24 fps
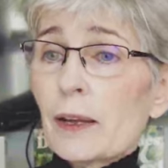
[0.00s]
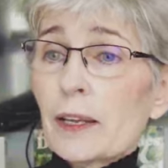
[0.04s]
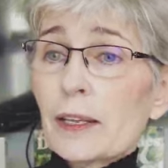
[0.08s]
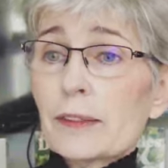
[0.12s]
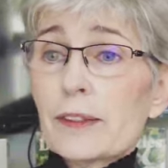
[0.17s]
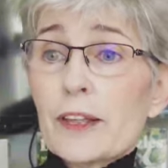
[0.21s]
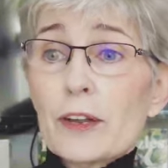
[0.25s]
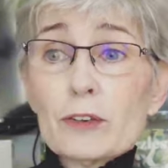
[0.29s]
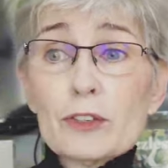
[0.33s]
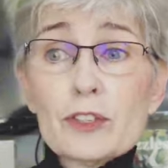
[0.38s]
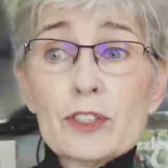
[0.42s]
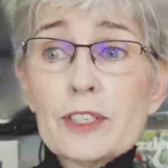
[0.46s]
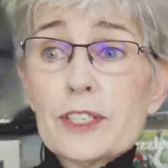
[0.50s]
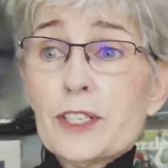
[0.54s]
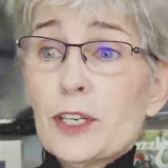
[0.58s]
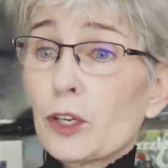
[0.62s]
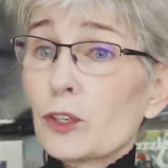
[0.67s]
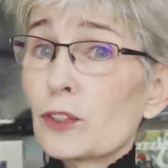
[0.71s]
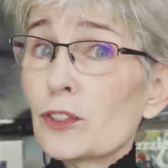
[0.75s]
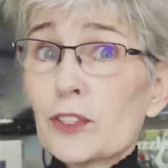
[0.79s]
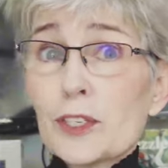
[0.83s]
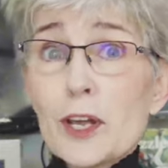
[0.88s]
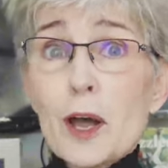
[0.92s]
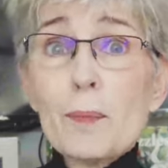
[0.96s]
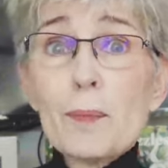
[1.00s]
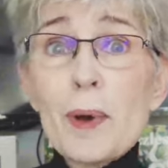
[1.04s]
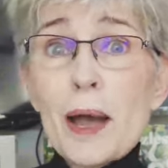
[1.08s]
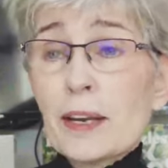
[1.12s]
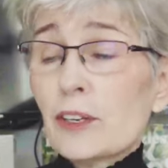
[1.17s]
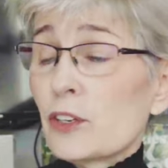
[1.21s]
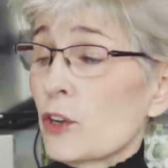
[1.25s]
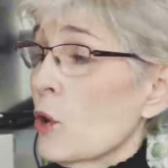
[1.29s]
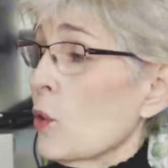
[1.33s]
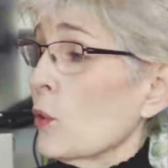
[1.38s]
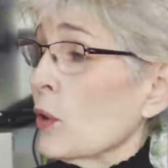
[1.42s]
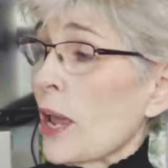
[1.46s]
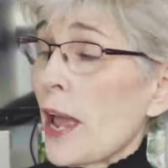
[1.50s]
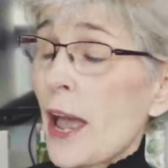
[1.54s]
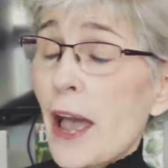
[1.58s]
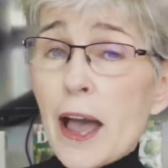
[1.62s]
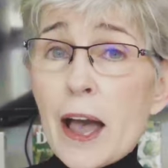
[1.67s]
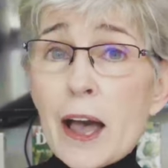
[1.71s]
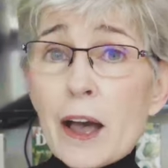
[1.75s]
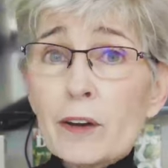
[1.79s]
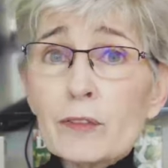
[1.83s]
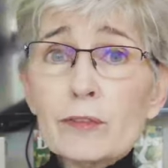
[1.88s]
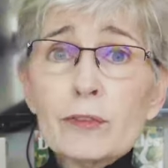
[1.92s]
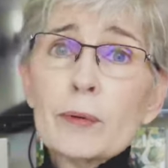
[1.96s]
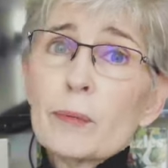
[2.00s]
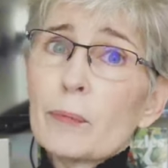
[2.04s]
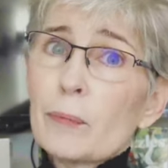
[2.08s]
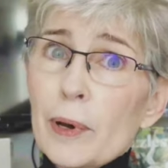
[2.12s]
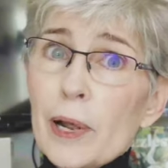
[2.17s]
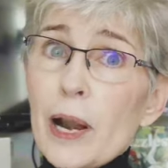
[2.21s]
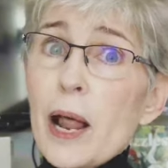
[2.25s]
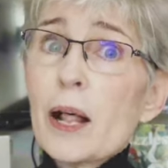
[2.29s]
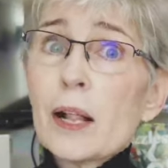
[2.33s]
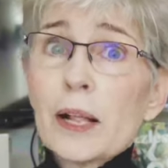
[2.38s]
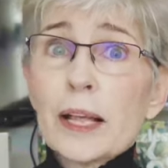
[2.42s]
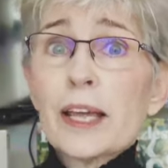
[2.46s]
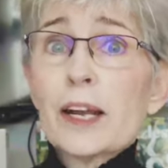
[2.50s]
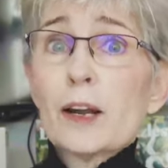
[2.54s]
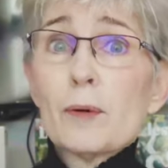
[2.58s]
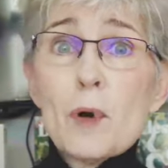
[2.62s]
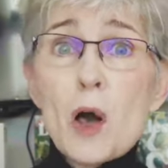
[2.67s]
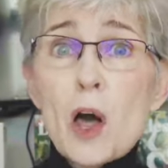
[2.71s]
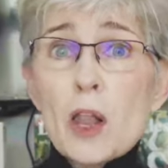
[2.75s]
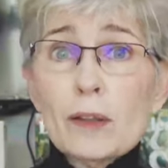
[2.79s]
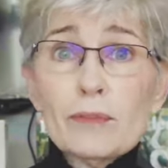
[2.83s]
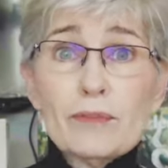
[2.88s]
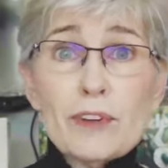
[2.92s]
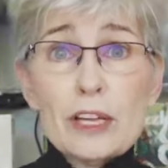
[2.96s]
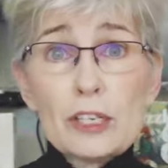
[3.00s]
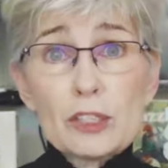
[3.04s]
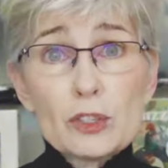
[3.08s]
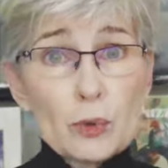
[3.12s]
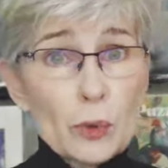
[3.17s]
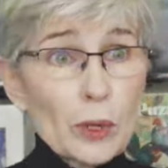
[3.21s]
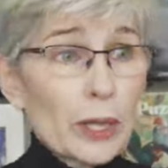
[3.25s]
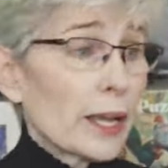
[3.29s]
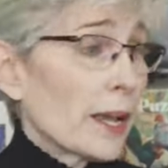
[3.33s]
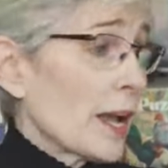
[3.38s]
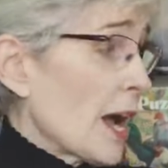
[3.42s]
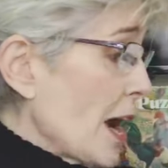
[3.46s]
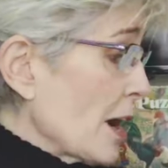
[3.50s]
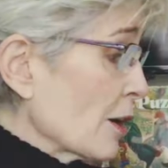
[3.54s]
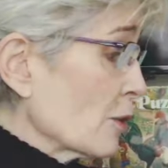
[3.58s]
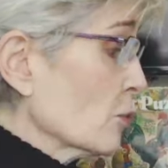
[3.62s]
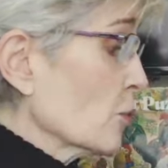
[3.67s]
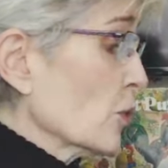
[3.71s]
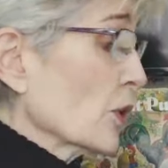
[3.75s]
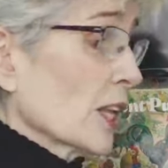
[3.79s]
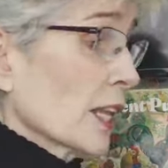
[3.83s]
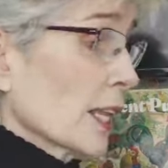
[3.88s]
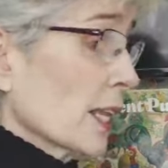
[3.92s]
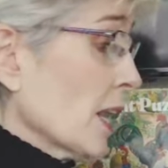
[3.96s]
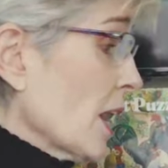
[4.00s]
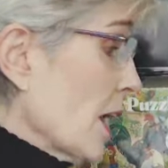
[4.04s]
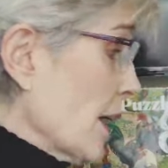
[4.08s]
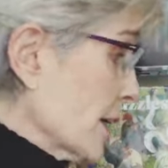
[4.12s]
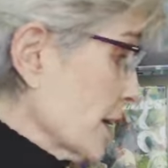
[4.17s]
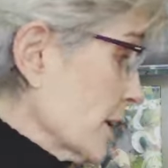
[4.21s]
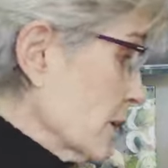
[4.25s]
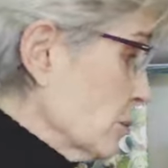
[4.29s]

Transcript: There's still some I don't have, but I'll get them all eventually. I really like